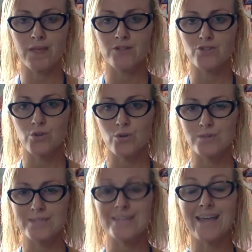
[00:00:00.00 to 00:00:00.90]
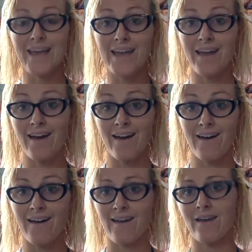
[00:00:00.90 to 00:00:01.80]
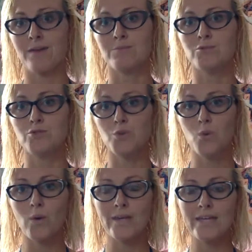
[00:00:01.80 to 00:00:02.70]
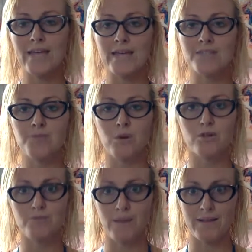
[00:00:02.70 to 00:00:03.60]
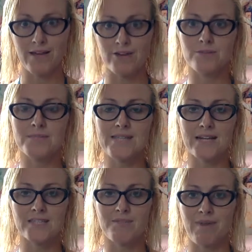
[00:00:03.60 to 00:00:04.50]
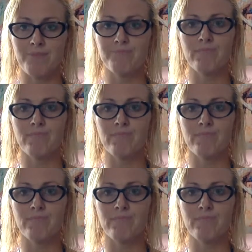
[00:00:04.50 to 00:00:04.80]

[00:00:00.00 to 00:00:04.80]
So today I am 20 days post bilateral mastectomy.